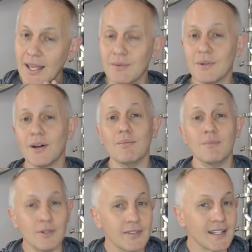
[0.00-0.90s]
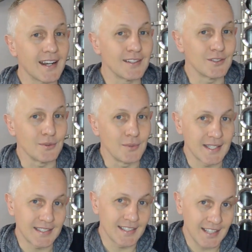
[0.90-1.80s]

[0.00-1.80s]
and we are moving down to Western